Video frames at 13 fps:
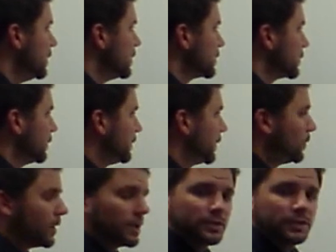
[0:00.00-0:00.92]
So if I
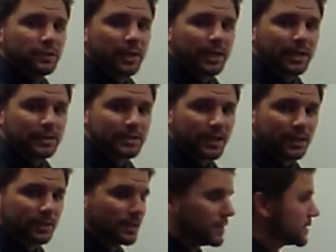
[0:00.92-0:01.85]
wanted to, I can
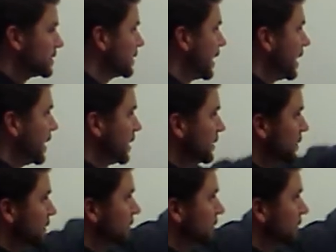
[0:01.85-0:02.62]
take this and